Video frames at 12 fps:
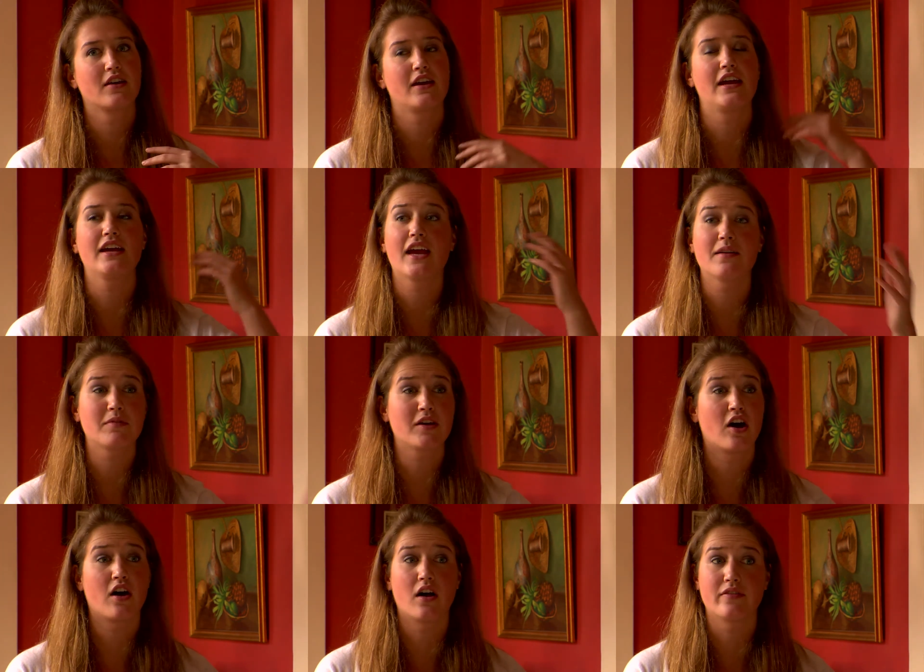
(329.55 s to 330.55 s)
He gave me
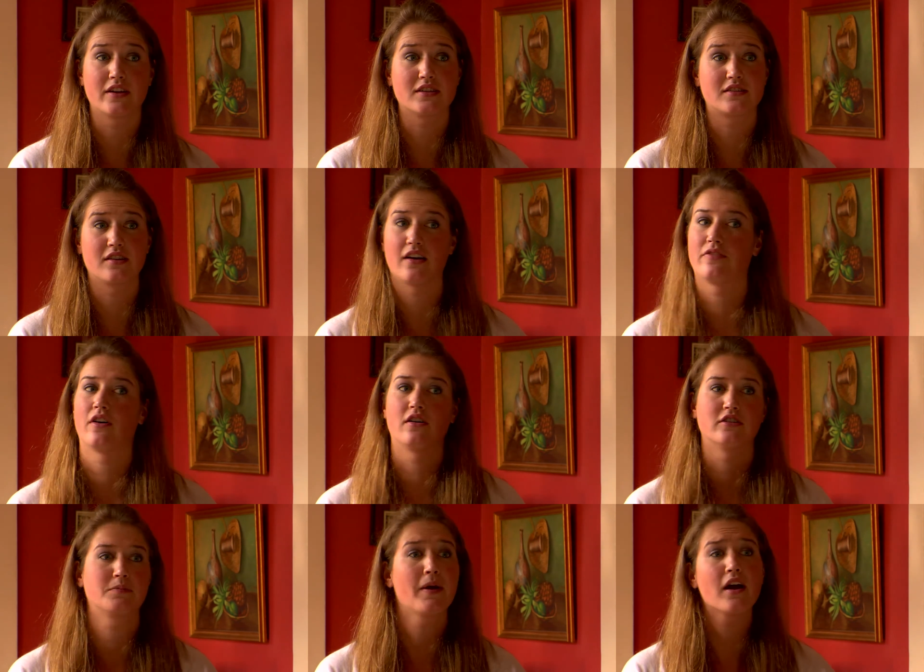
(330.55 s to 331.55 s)
all of his stuff, all
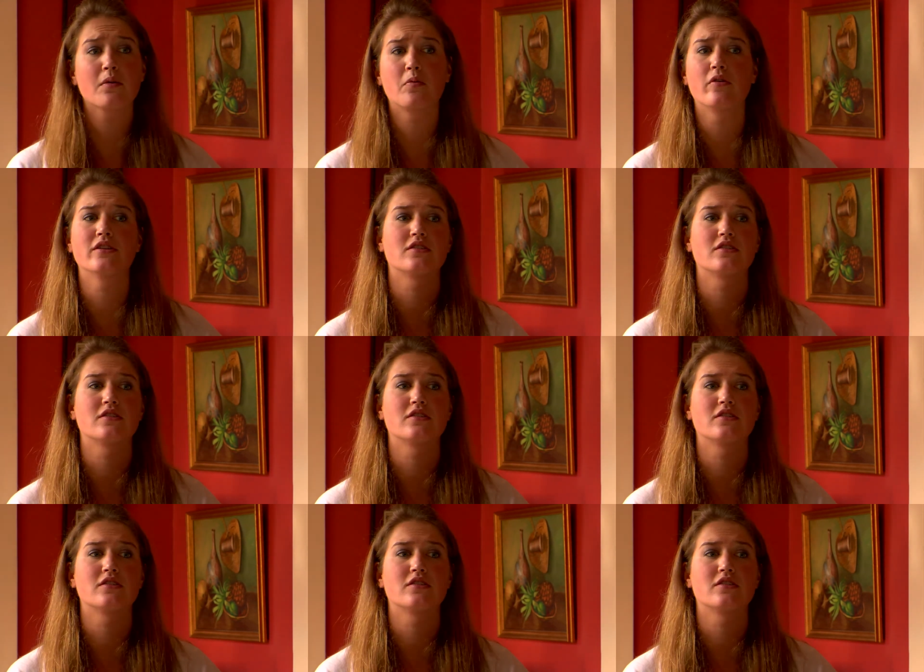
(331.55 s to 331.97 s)
his PowerPoints,